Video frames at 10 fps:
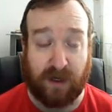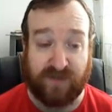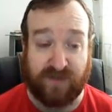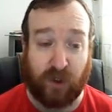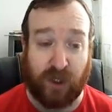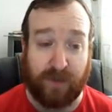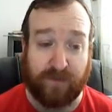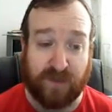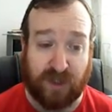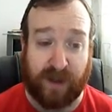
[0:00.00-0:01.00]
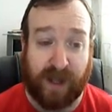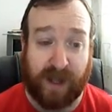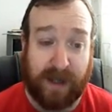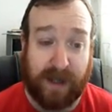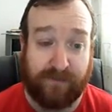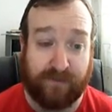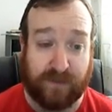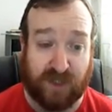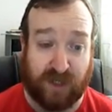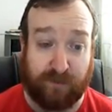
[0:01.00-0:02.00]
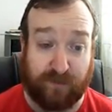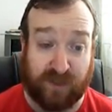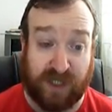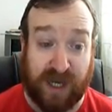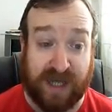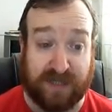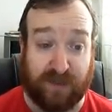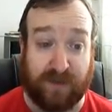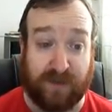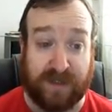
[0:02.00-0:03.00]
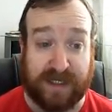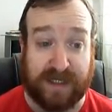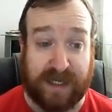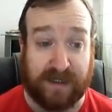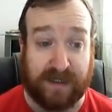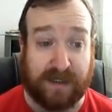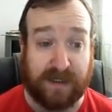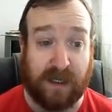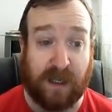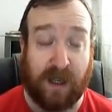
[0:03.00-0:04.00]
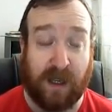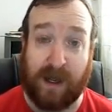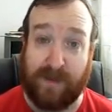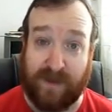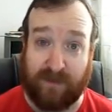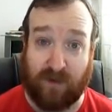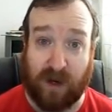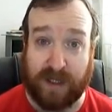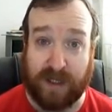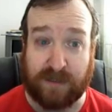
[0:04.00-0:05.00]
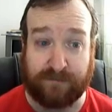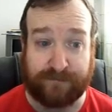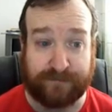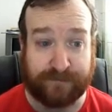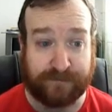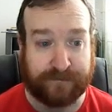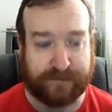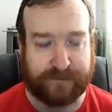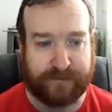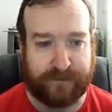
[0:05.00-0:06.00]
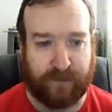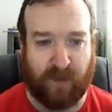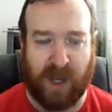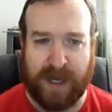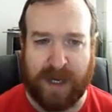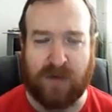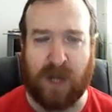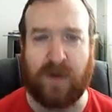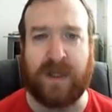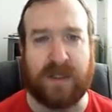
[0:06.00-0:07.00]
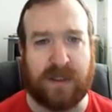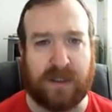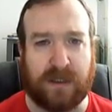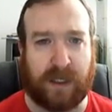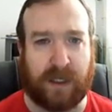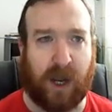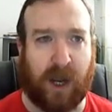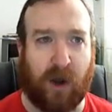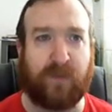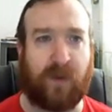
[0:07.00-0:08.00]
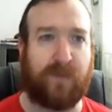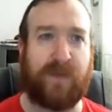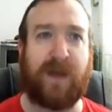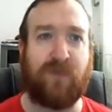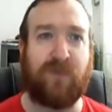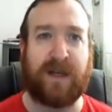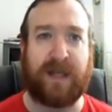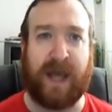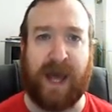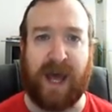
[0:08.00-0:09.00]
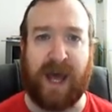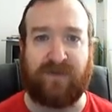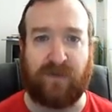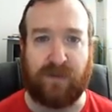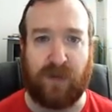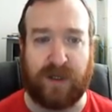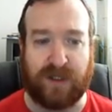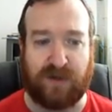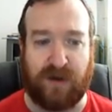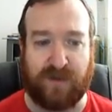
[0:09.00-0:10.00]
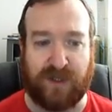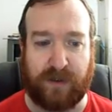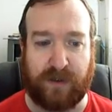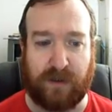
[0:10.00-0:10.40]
large volume, so the gas becomes less dense, and they rise. Now, notice I'm being really careful in my description.